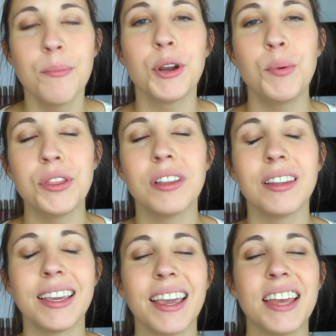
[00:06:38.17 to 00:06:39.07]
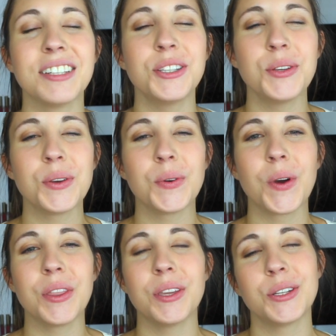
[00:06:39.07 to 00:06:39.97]
I'm gonna put the link
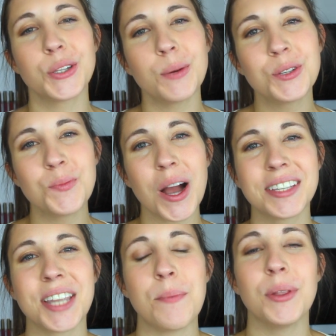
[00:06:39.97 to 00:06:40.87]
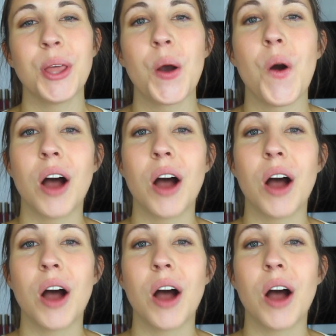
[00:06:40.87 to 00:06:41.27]
into the description box down below.